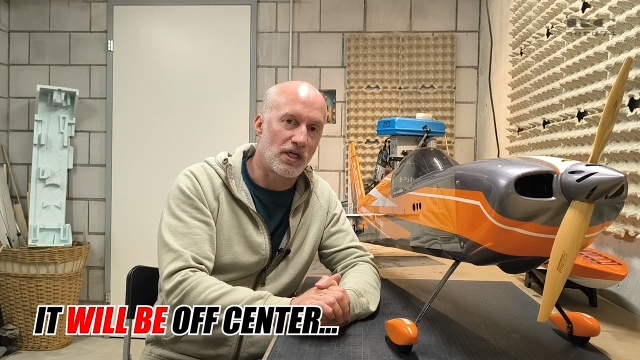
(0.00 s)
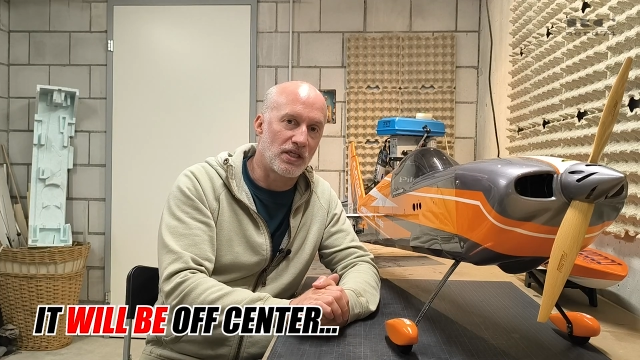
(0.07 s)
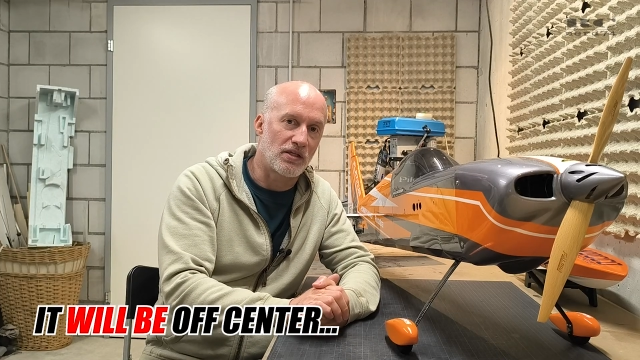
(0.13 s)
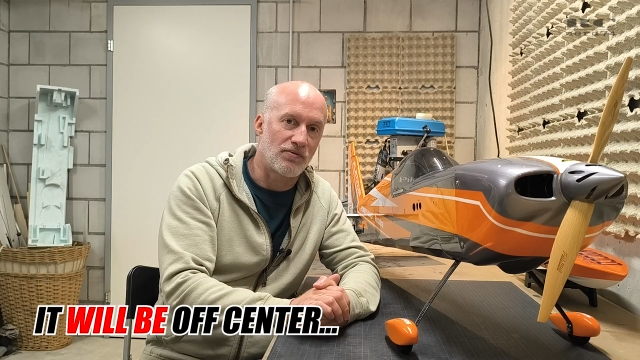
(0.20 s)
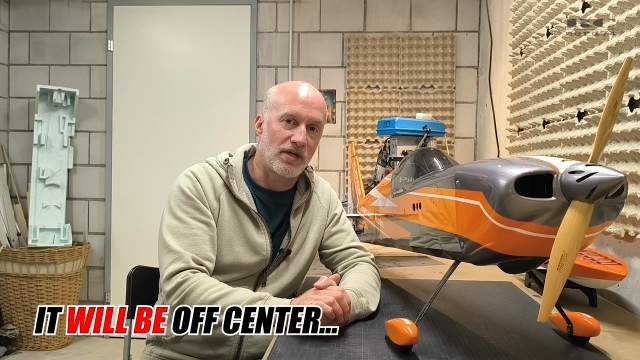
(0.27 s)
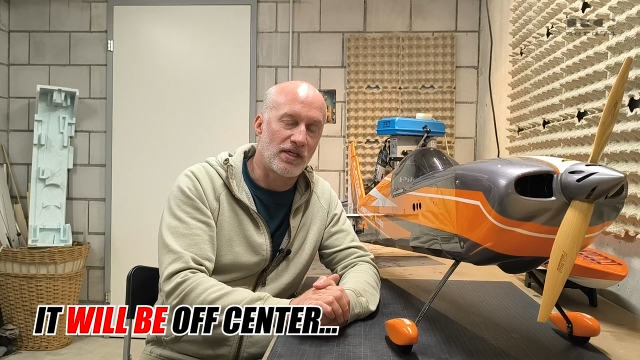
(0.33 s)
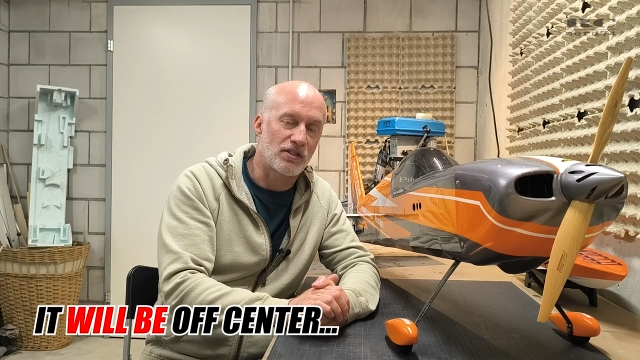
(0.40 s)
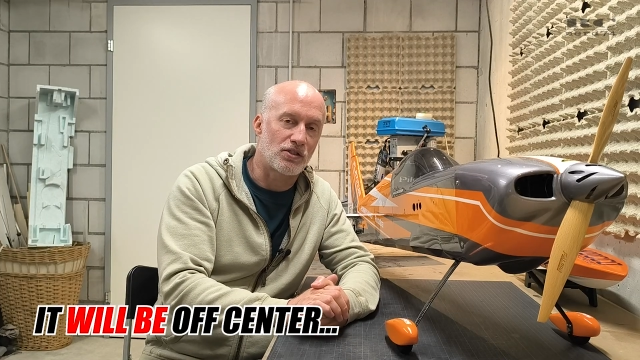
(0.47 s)

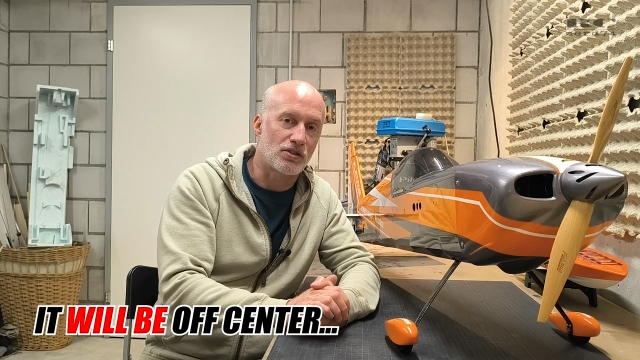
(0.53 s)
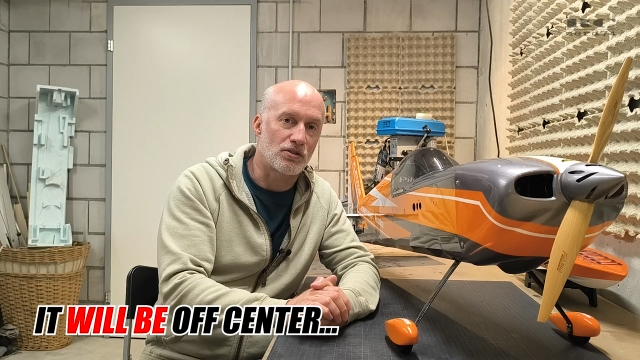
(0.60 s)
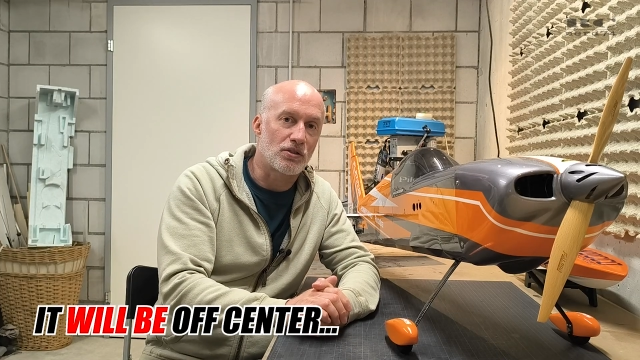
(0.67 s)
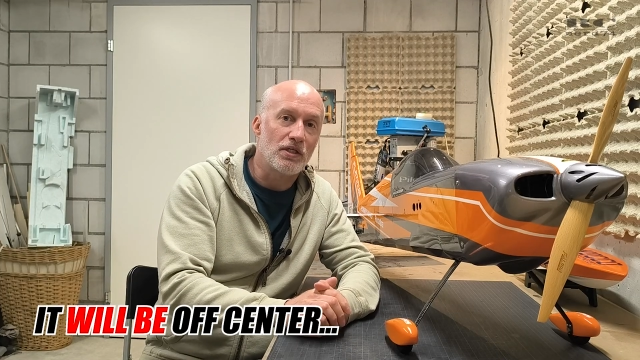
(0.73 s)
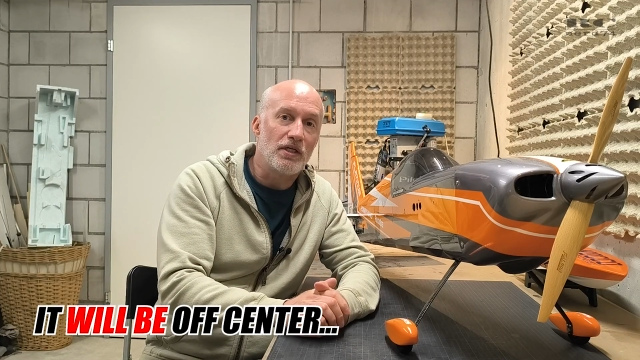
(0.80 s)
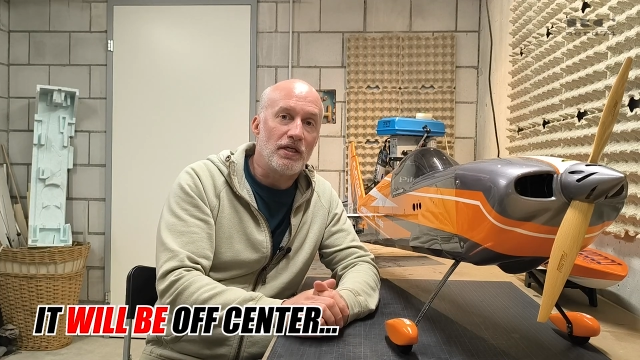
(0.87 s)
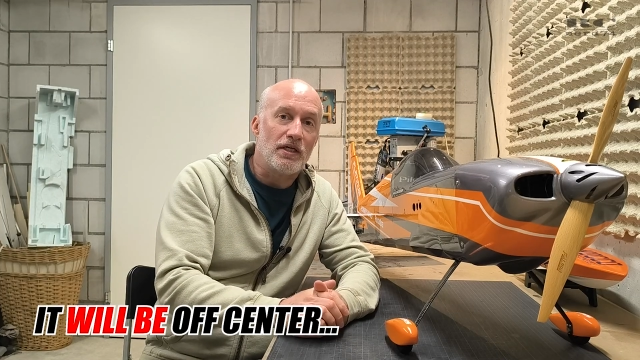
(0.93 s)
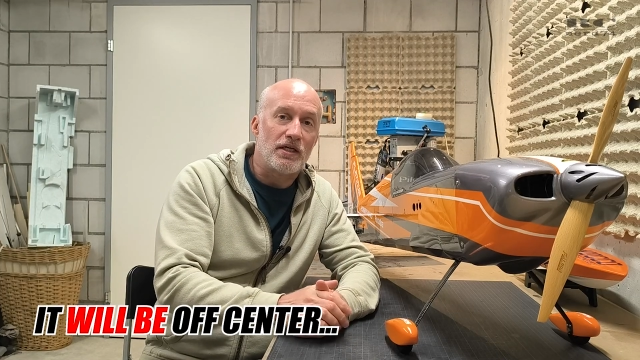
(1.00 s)

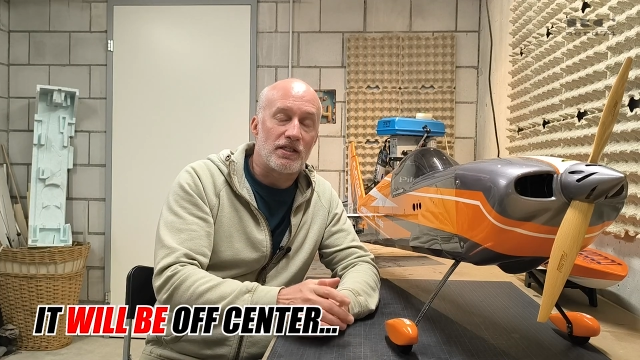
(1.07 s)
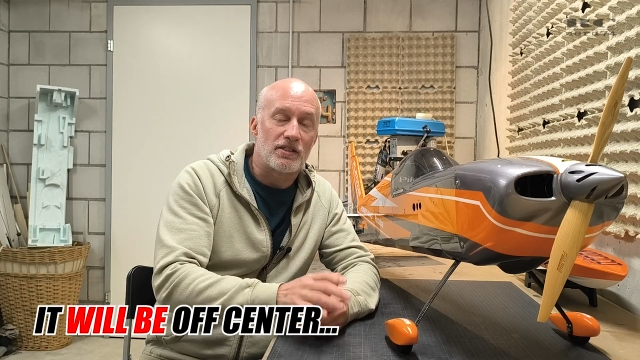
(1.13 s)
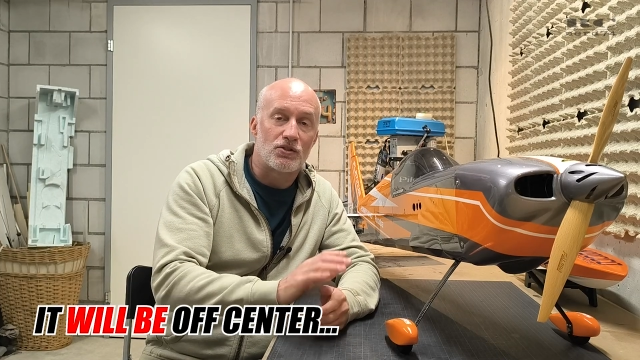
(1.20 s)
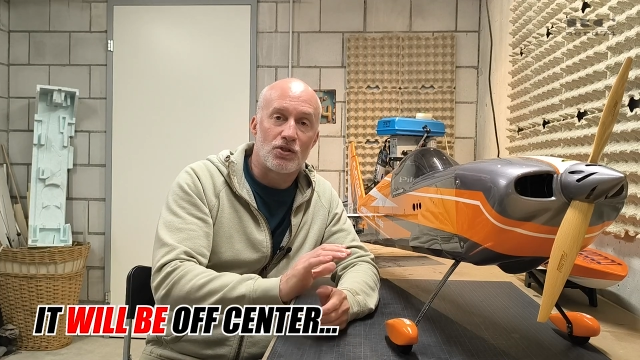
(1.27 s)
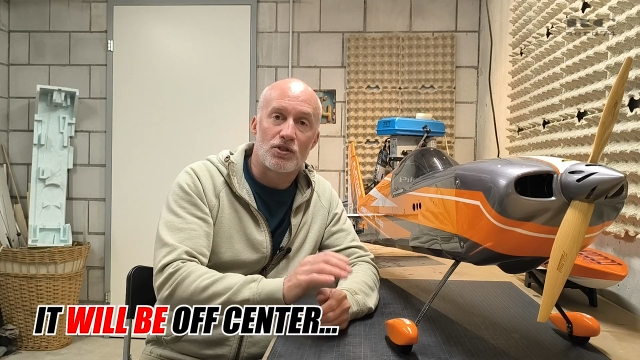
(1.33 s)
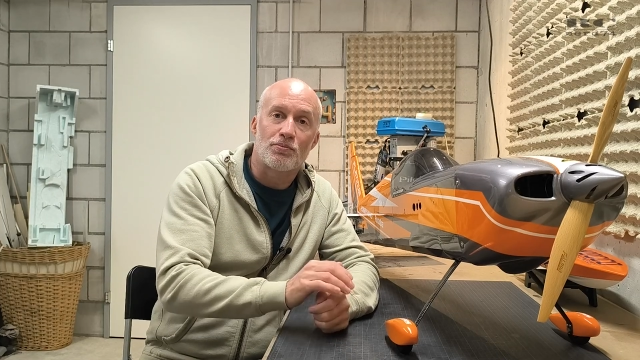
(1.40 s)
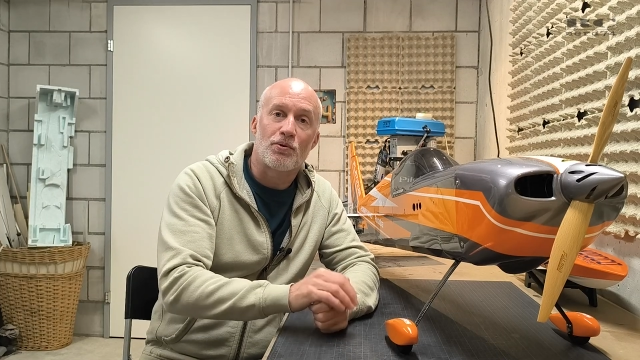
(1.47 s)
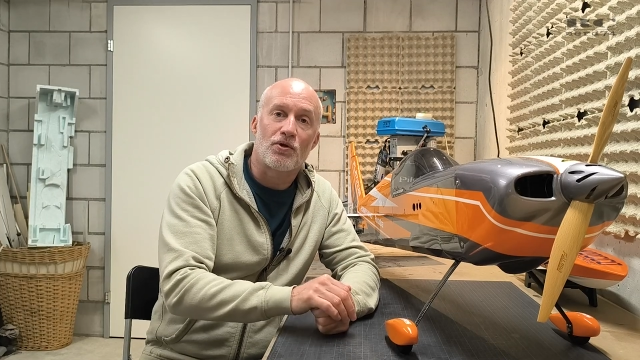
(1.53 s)
elevator is
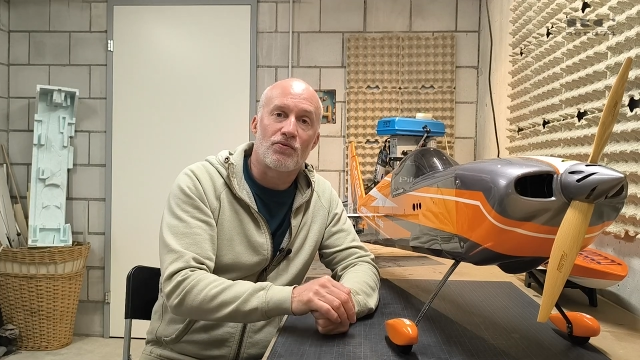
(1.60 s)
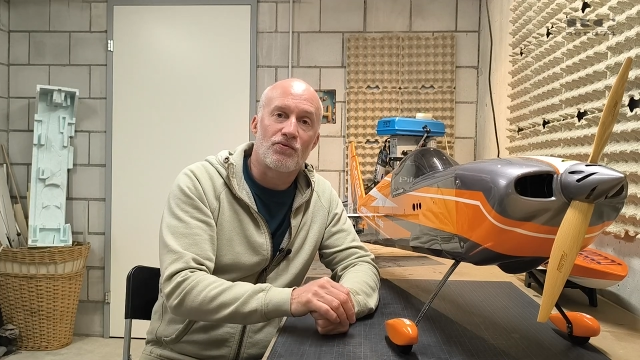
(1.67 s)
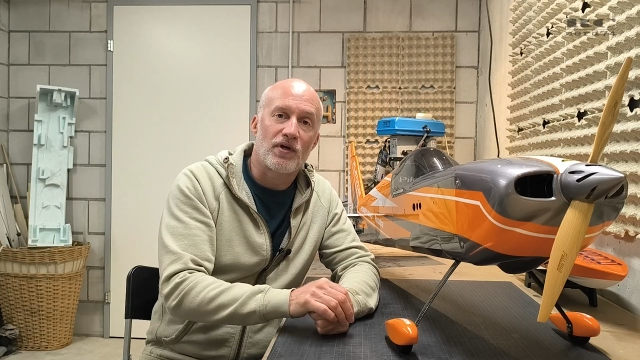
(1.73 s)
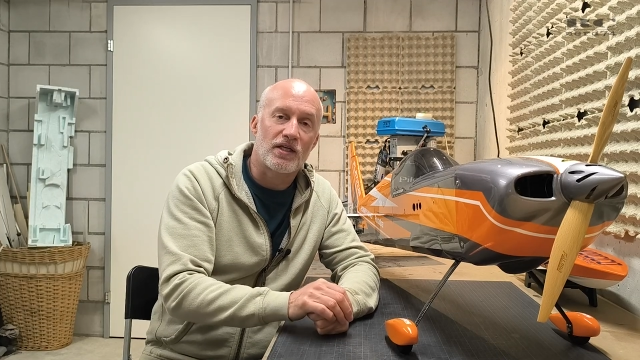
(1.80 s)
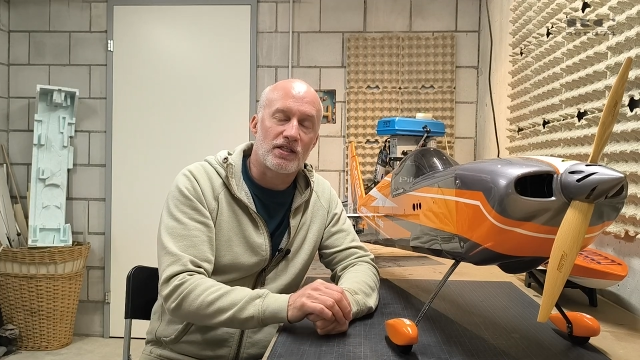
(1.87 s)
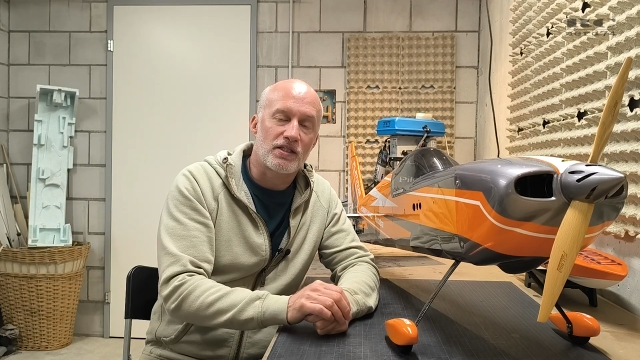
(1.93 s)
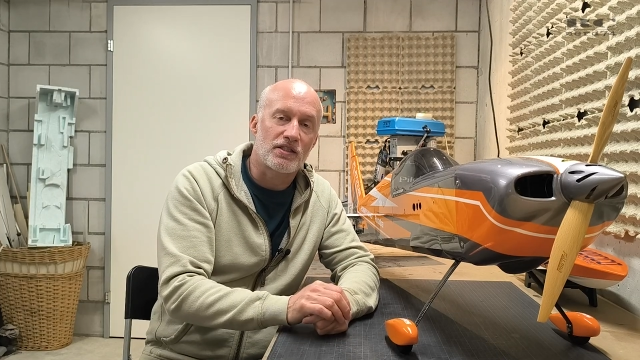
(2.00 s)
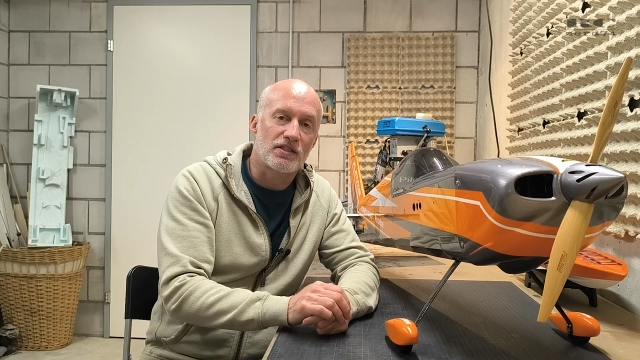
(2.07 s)
not perfectly